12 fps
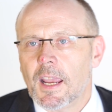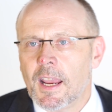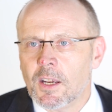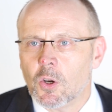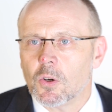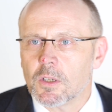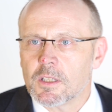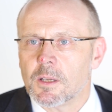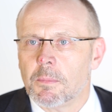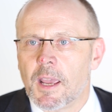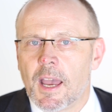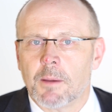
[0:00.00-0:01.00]
in order
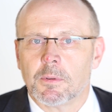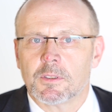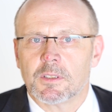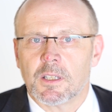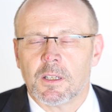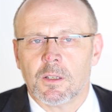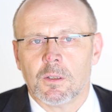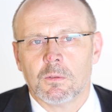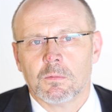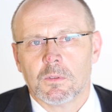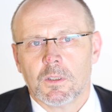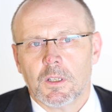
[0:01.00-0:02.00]
to be able
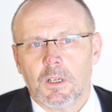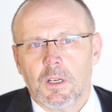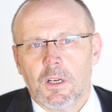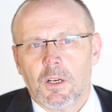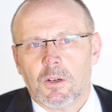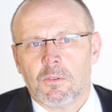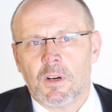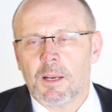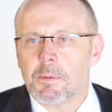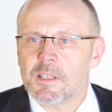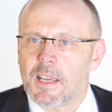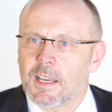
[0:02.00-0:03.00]
to
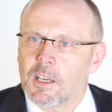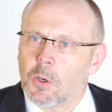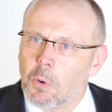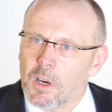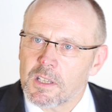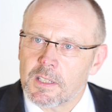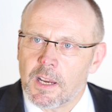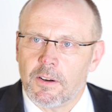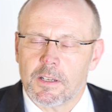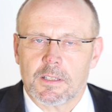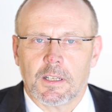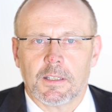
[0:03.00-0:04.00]
really be taken quite
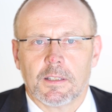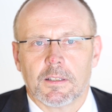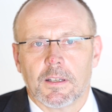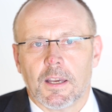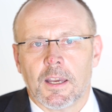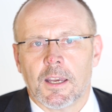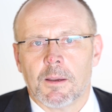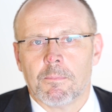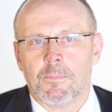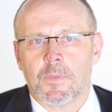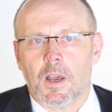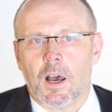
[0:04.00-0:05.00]
seriously.
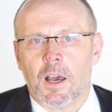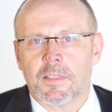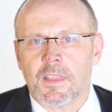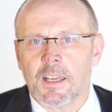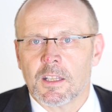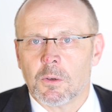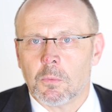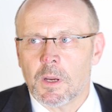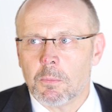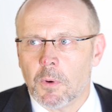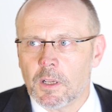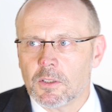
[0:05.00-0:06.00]
I think that
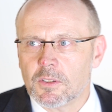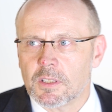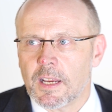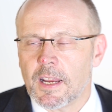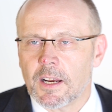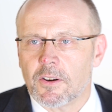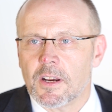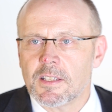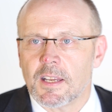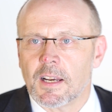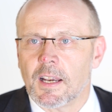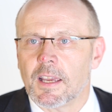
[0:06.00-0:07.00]
we will see
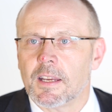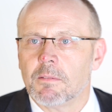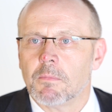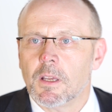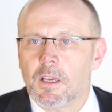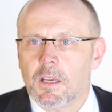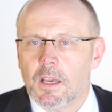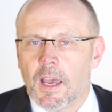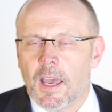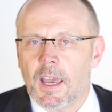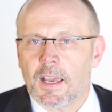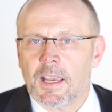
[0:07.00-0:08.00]
increasingly
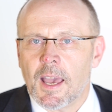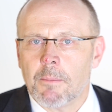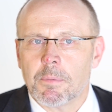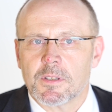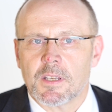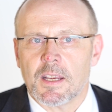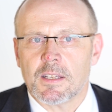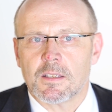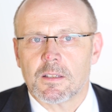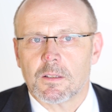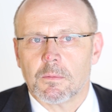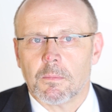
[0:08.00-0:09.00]

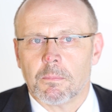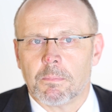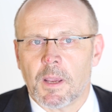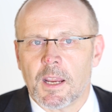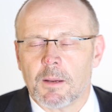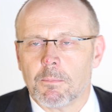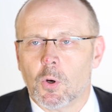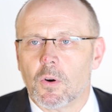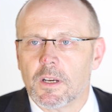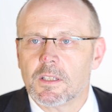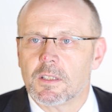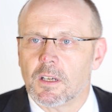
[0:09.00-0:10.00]
campuses being
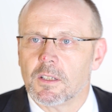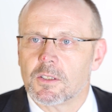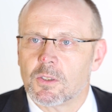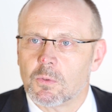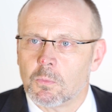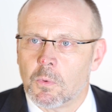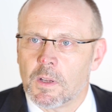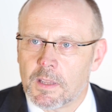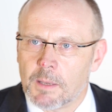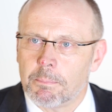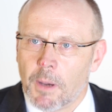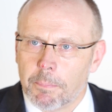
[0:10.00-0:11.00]
more in touch
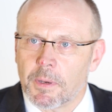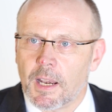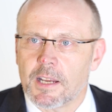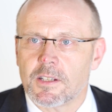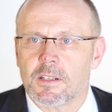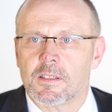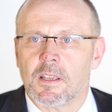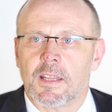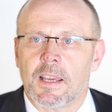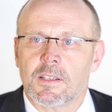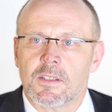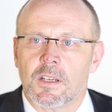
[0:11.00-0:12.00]
with the populations that
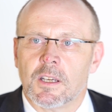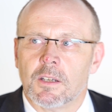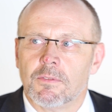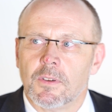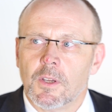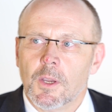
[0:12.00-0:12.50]
they serve.